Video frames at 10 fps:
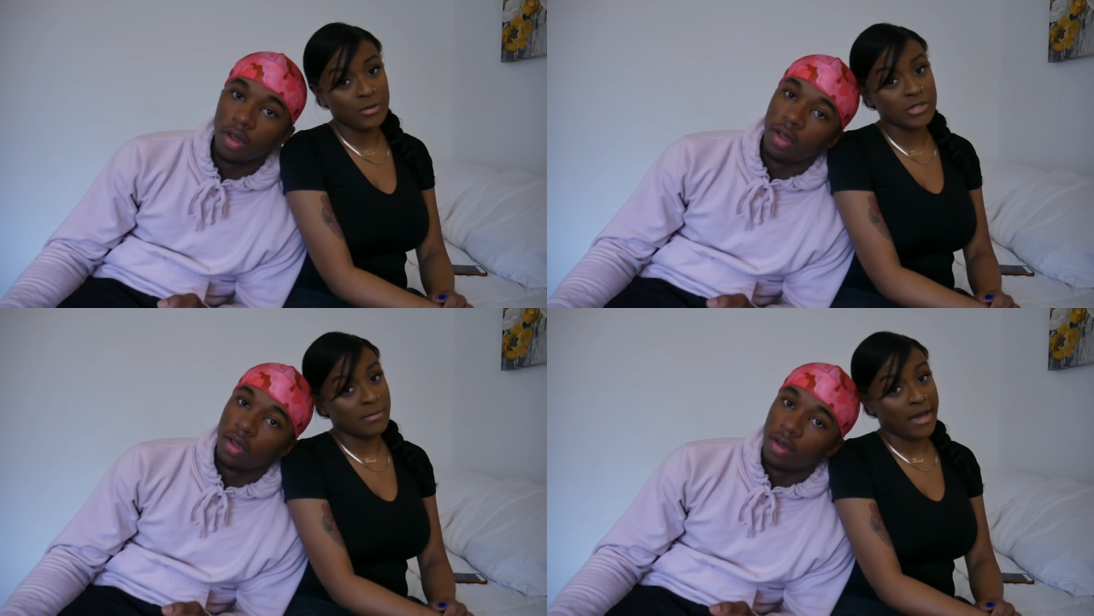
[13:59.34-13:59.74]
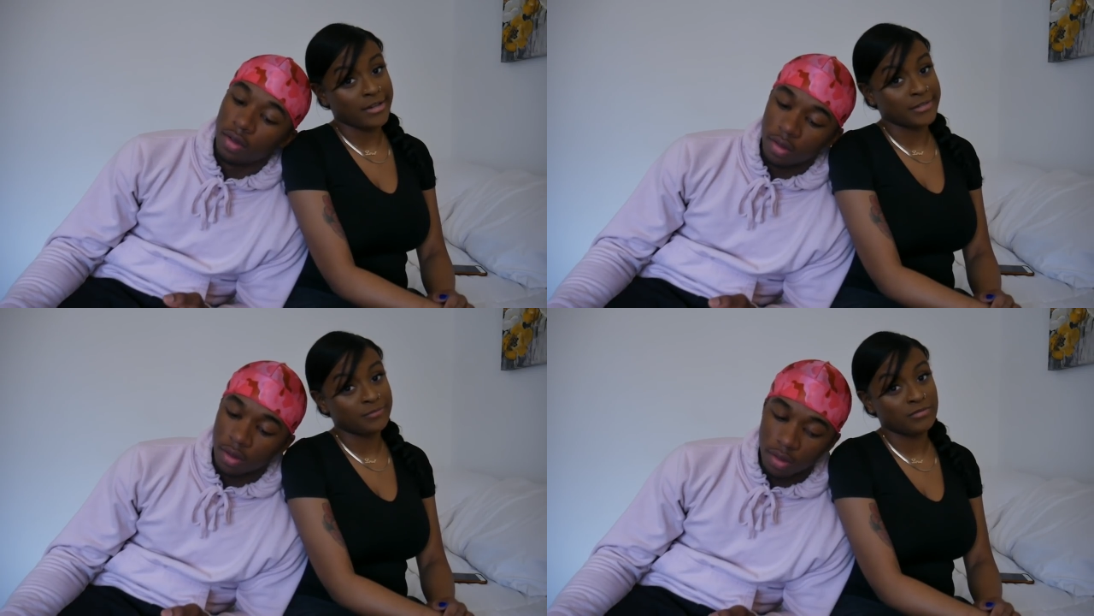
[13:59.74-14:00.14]
Speaker 1: It was mad
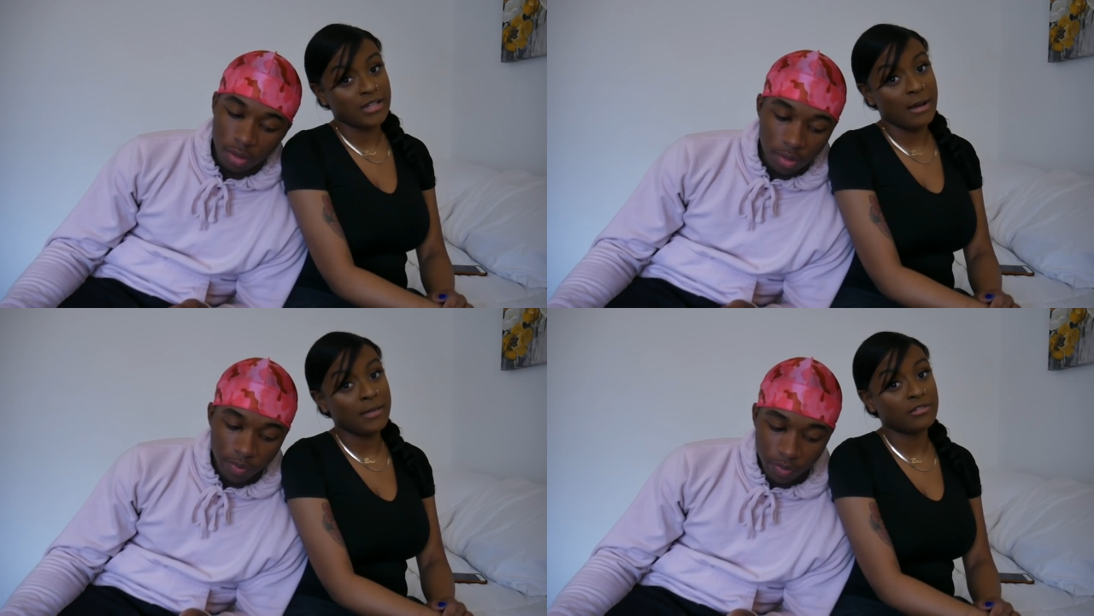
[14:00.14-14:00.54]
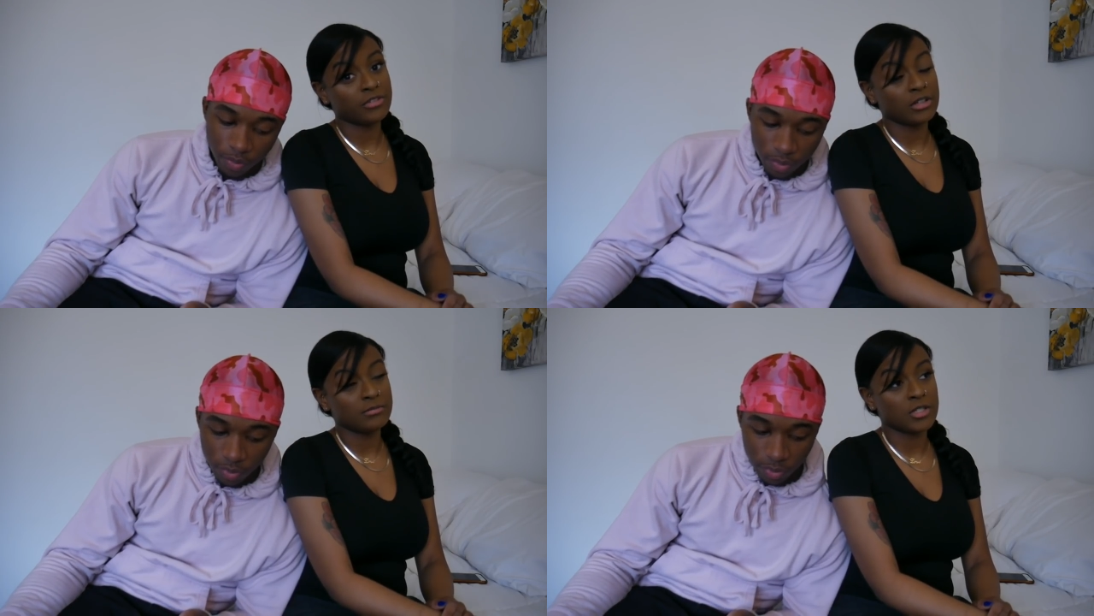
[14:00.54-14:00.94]
good. I'm not full.
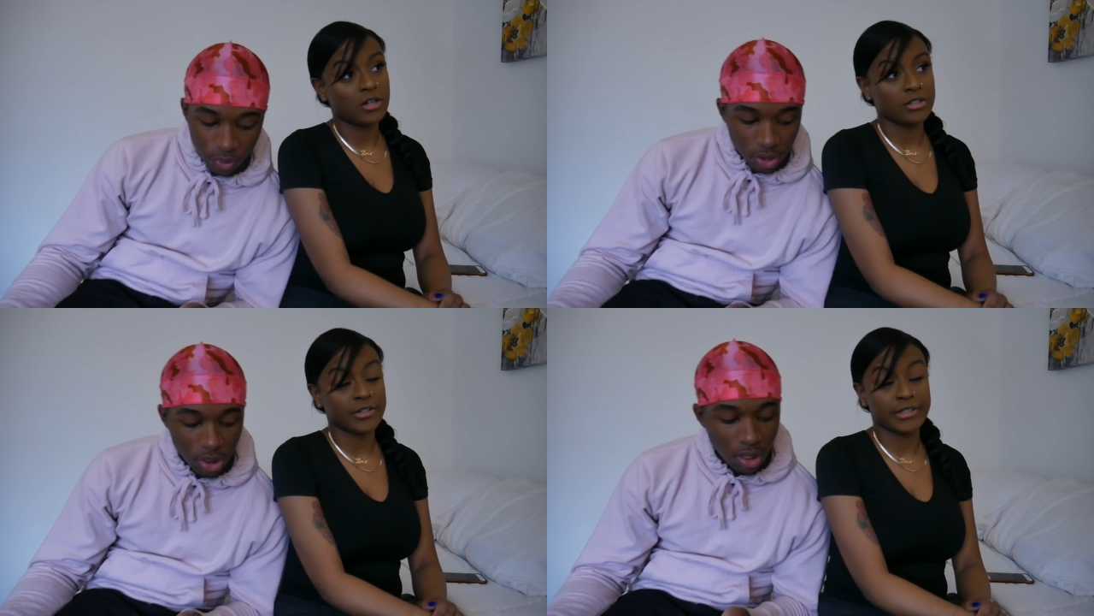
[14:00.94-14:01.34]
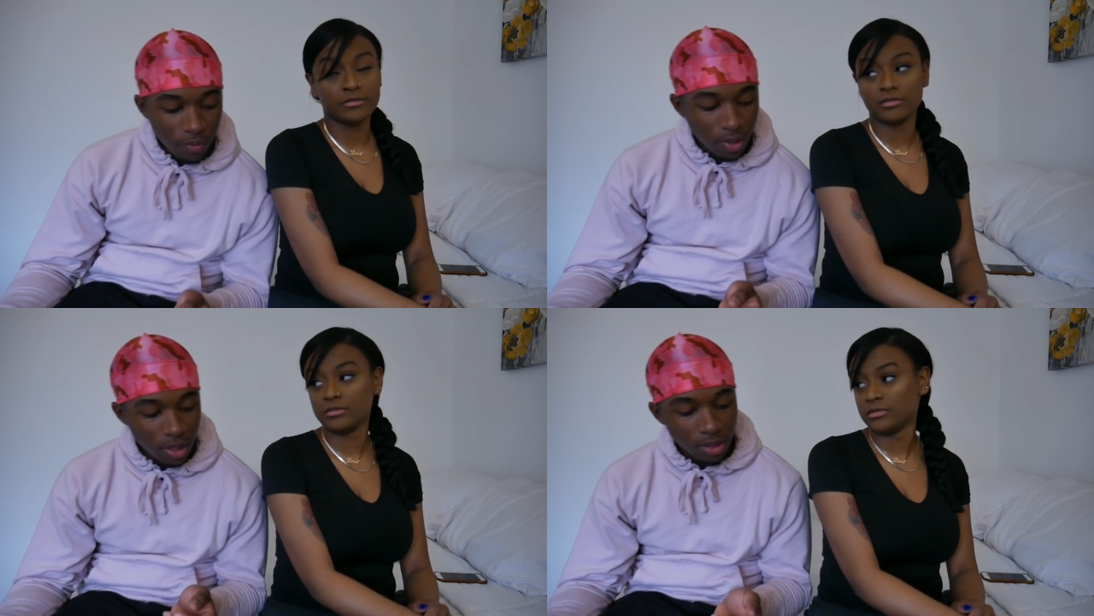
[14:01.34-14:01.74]
I'm still
Speaker 2: hungry. She didn't even
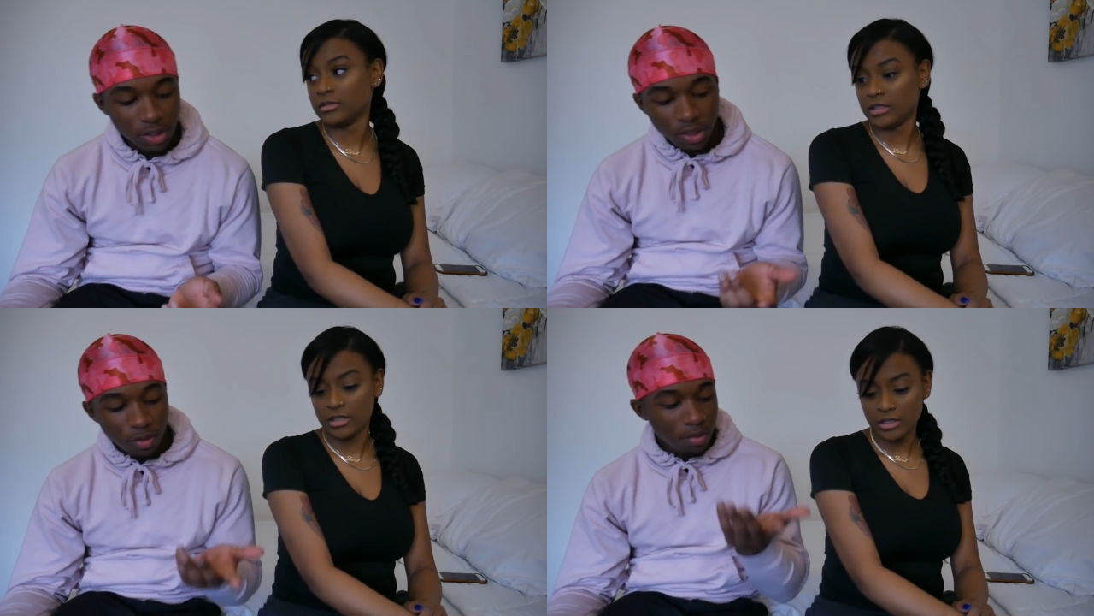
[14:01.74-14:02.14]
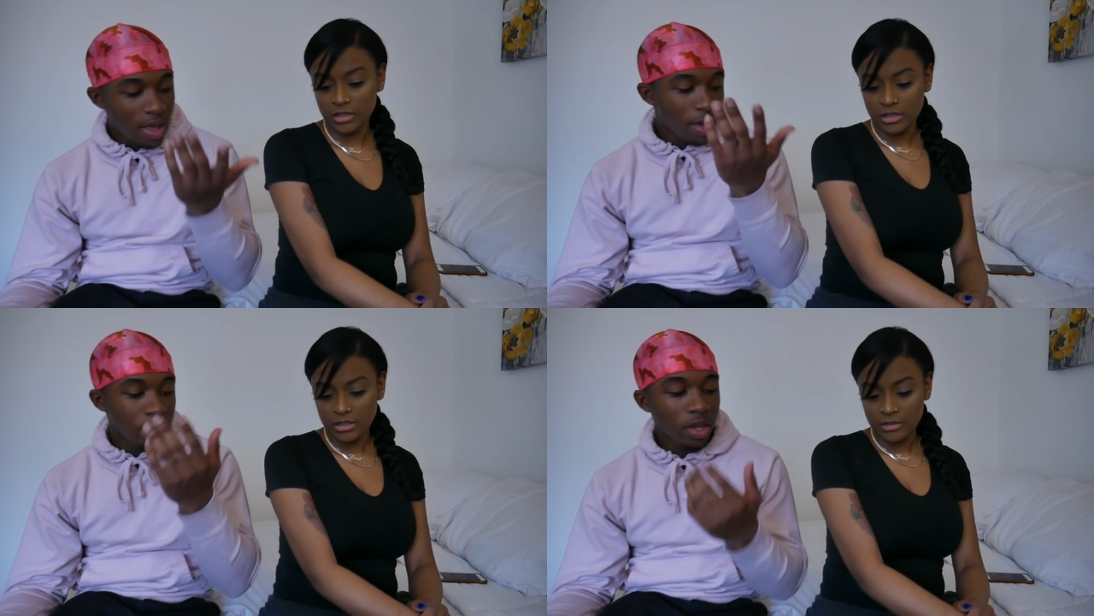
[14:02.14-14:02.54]
eat. There's still
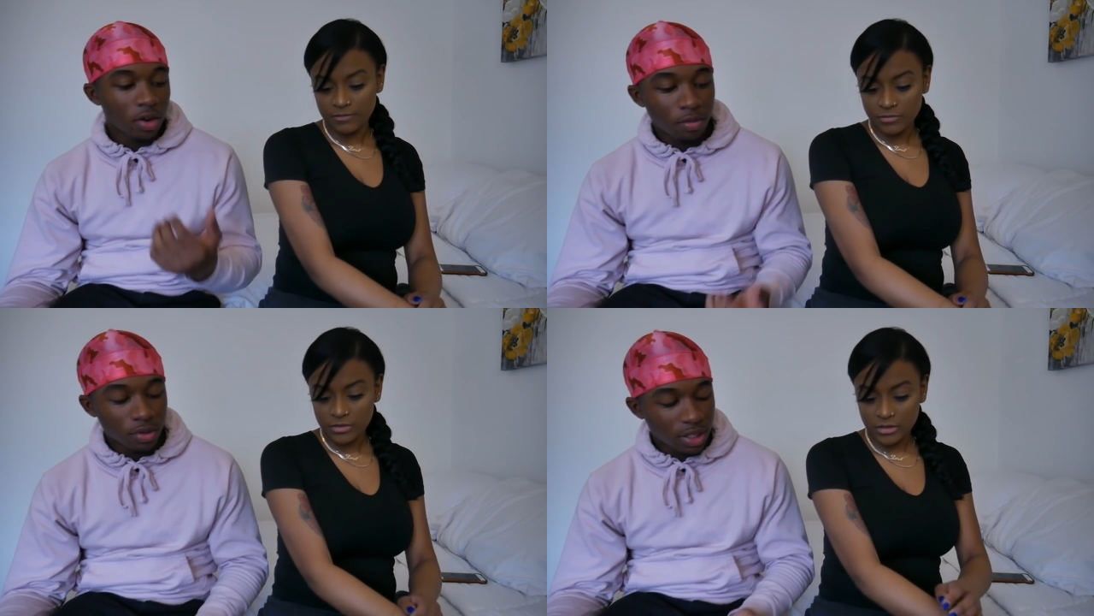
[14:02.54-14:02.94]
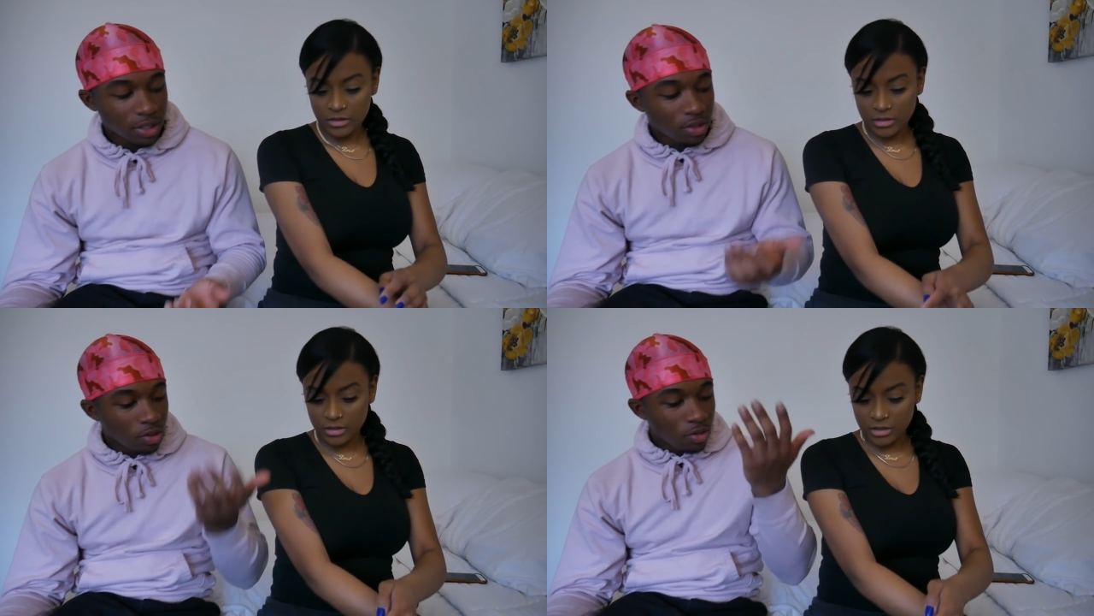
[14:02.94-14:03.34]
mad meat on the bones. That's how you
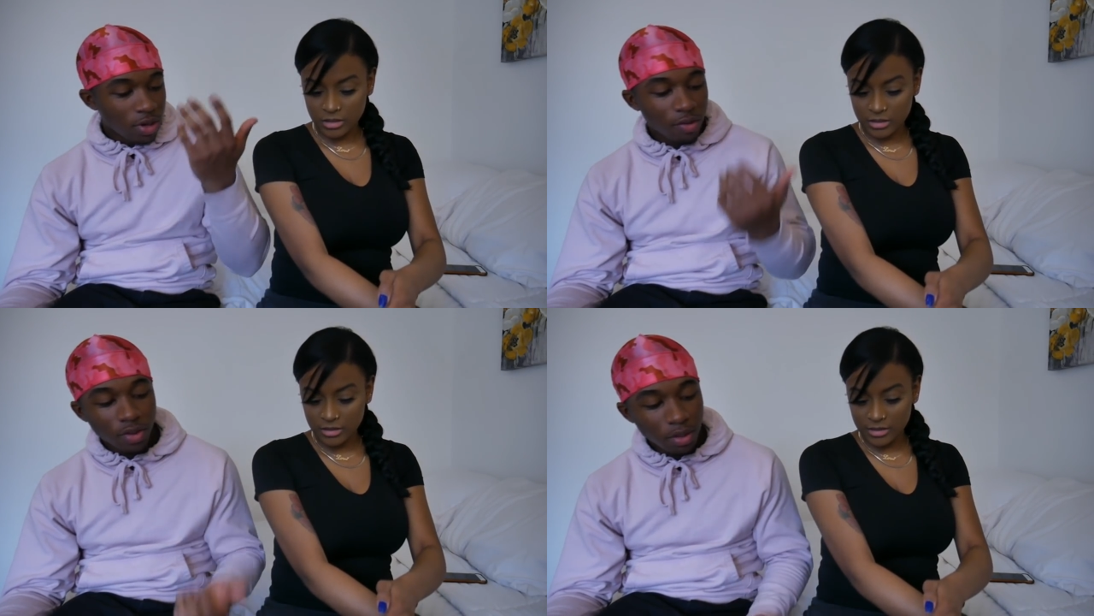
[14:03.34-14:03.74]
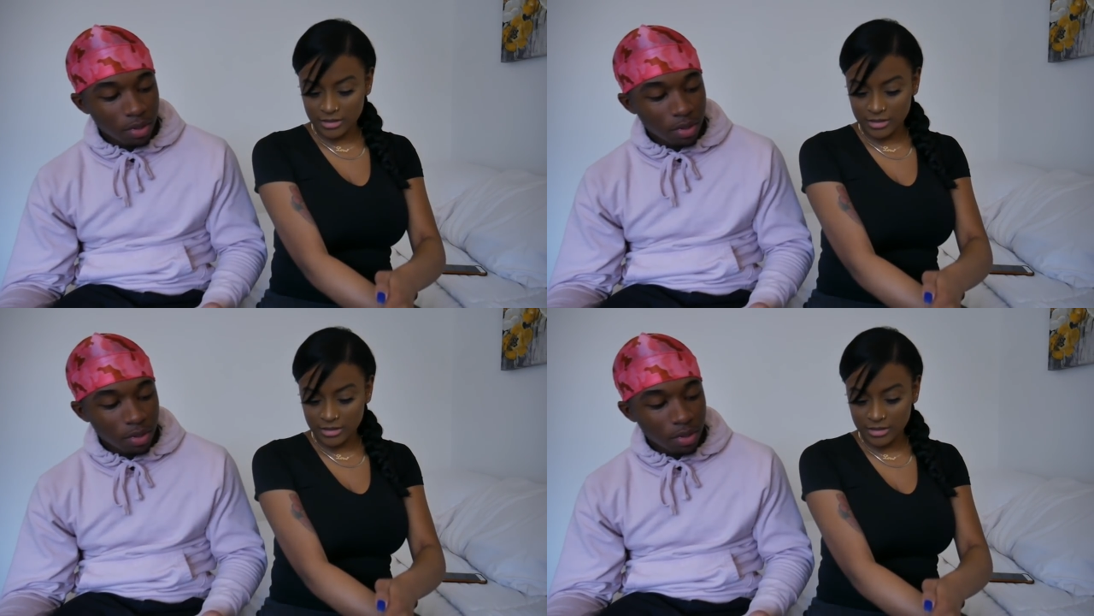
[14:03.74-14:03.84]
know you're not really